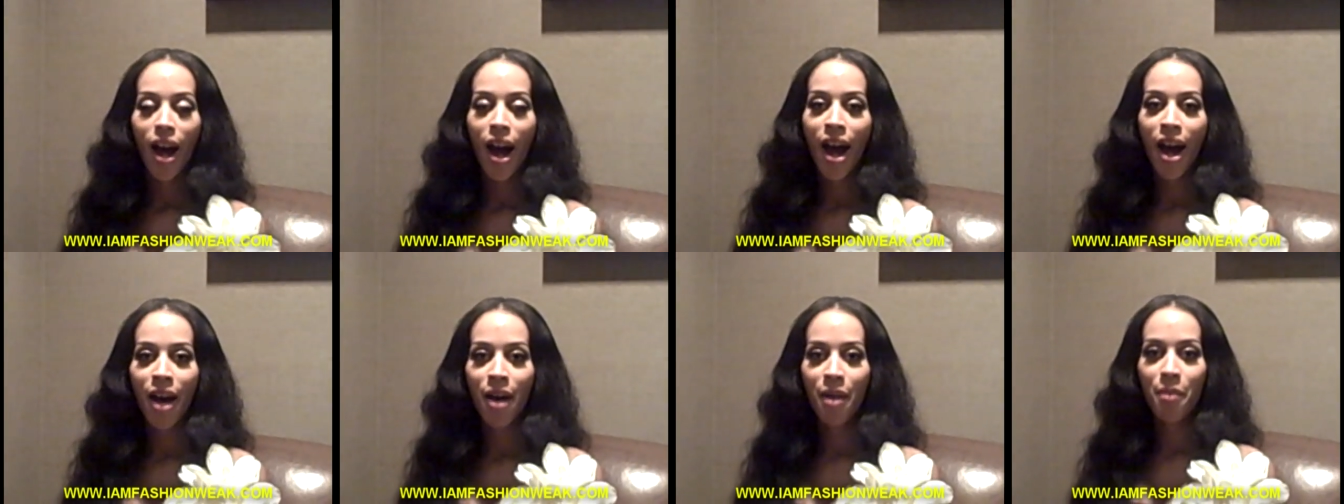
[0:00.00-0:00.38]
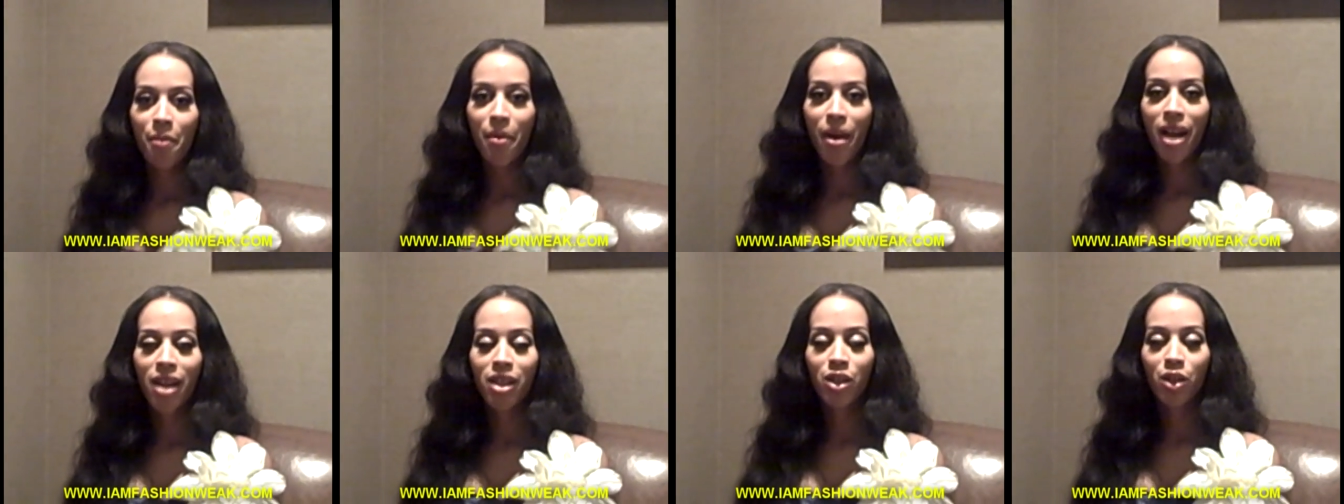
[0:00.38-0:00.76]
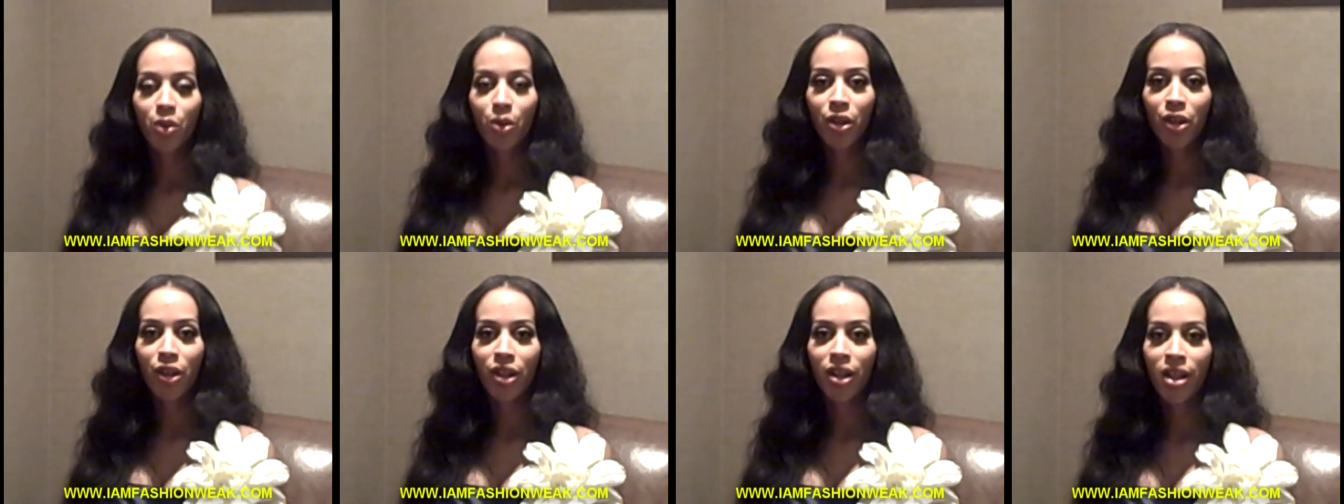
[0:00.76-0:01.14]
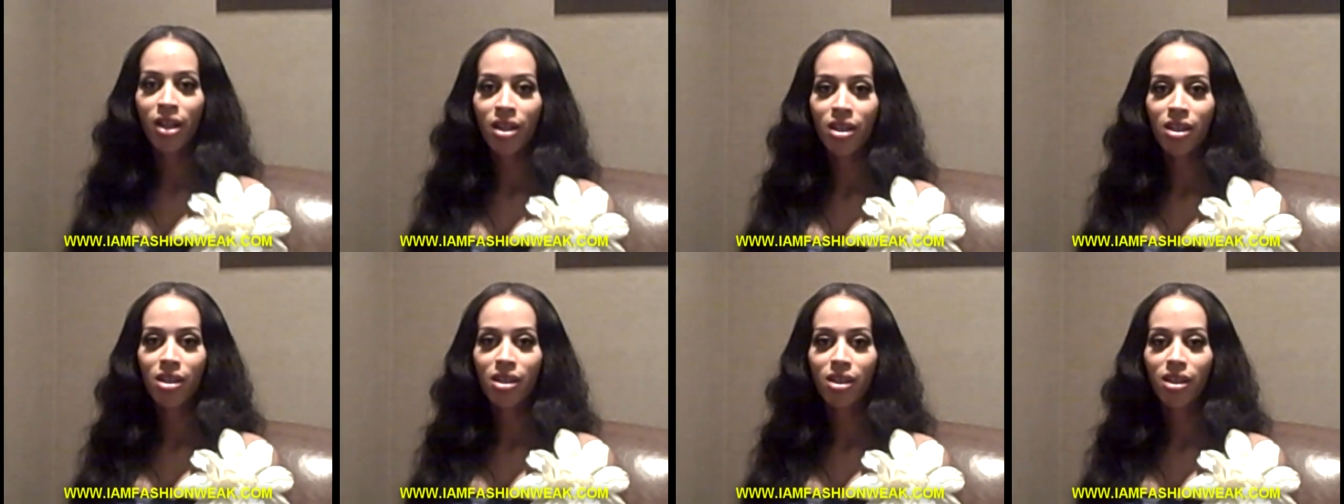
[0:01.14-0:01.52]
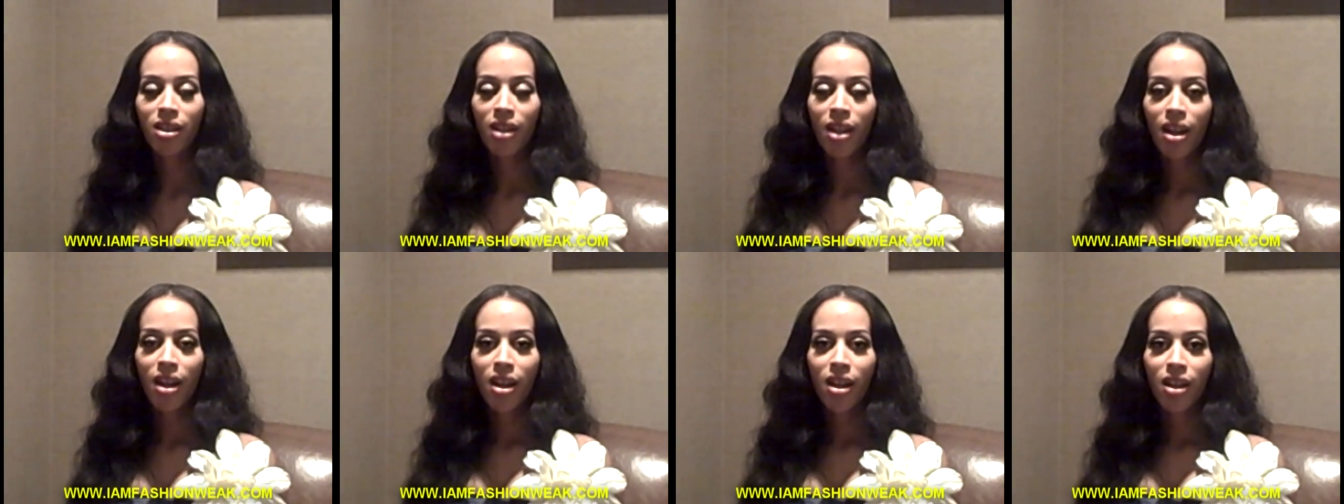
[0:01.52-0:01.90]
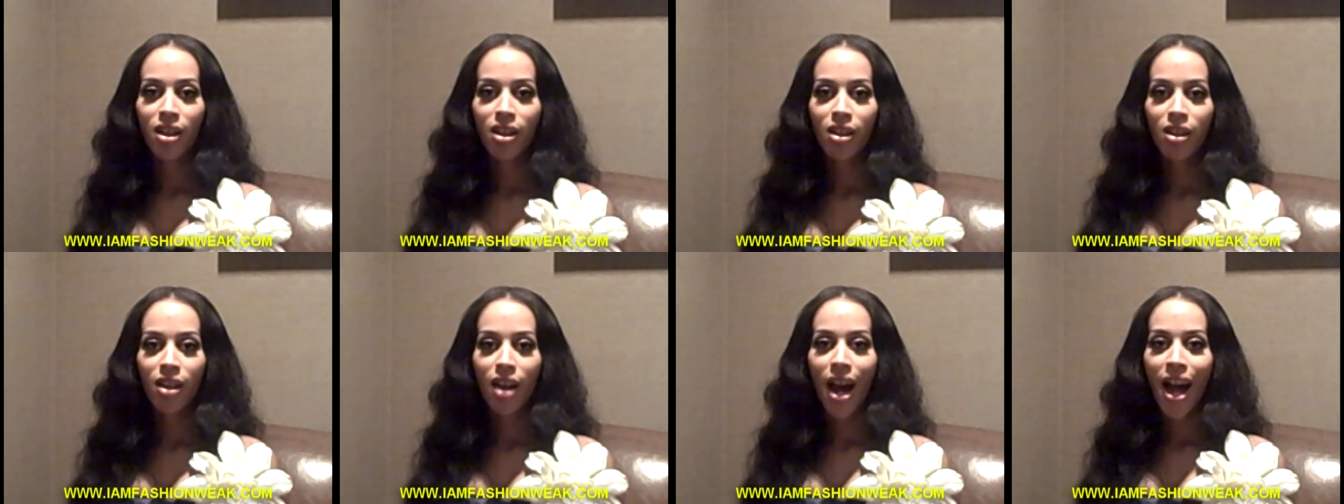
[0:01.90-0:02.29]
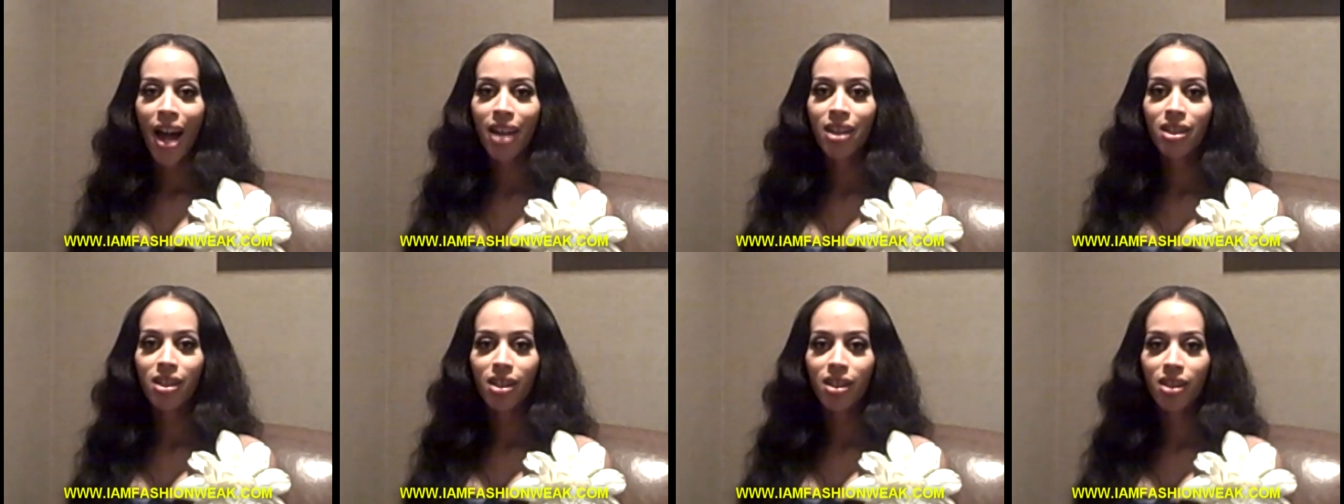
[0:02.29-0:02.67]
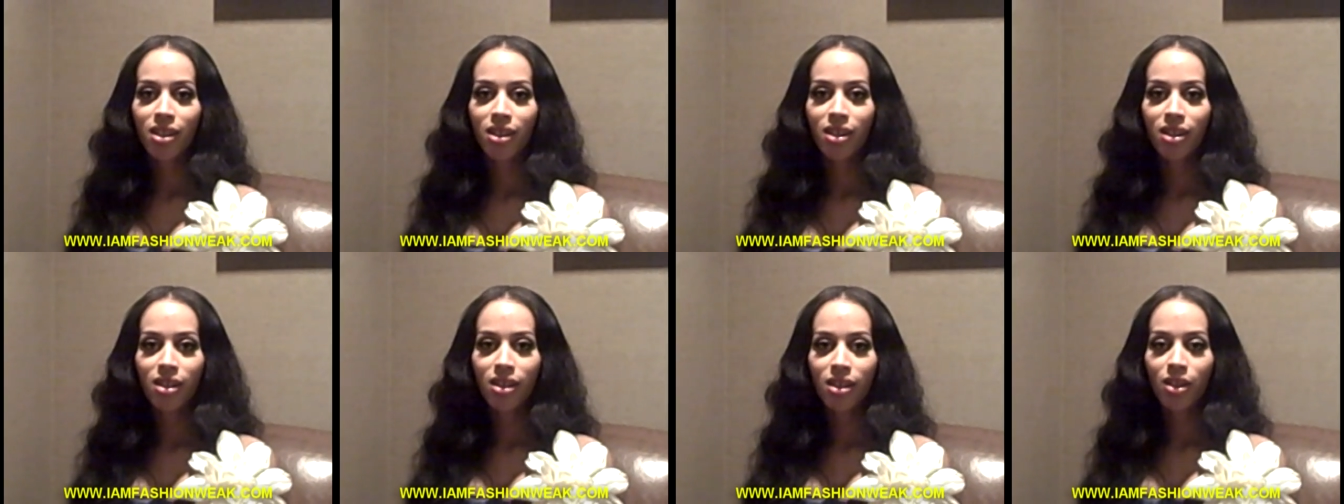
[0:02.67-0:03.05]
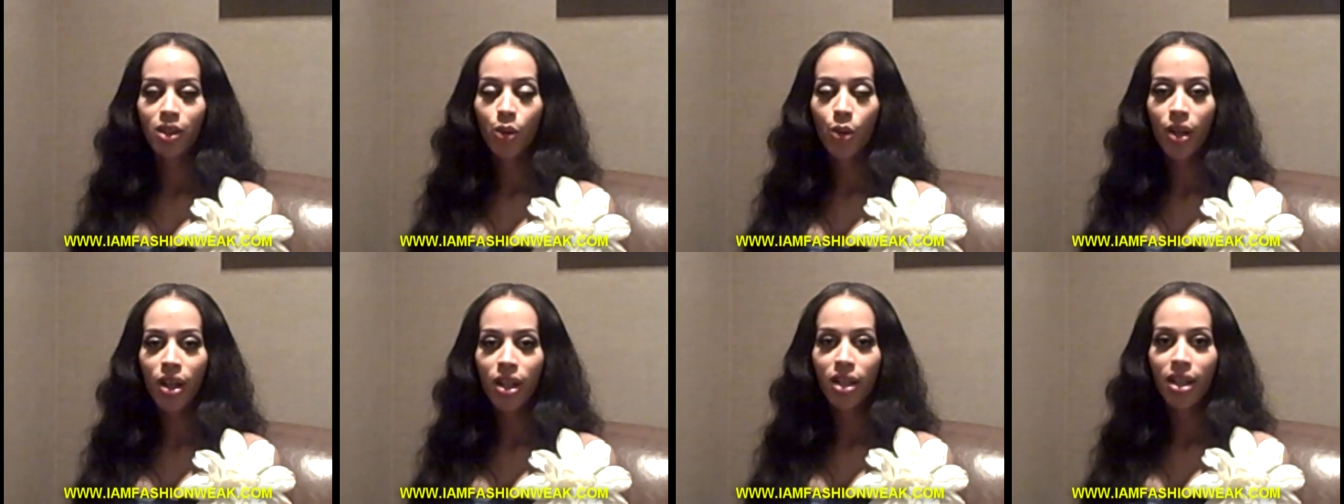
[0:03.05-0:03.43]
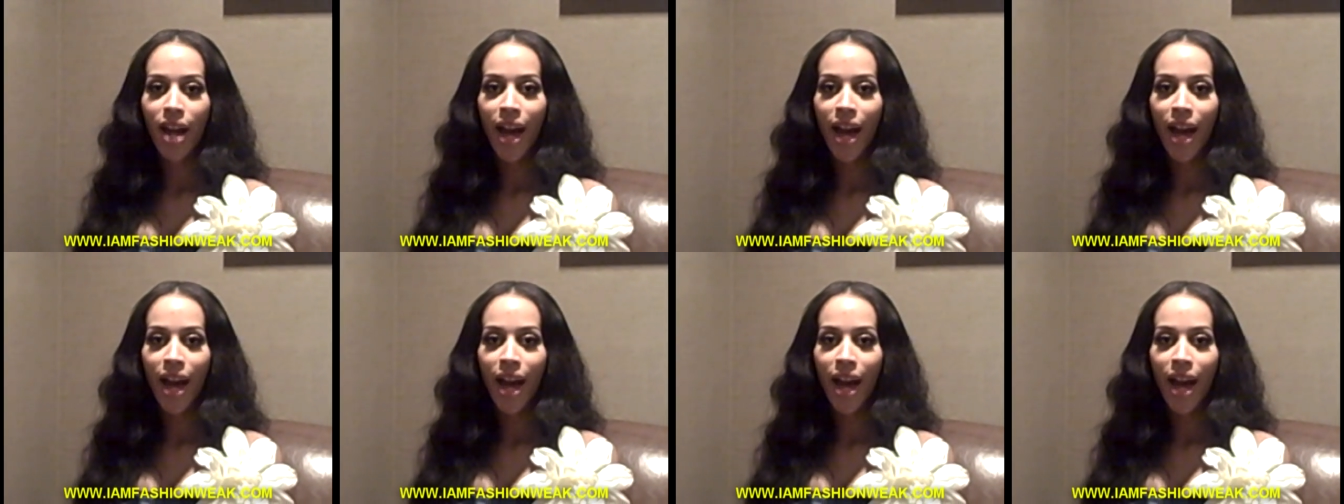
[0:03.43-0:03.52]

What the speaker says: My Twitter is Isis Tweet,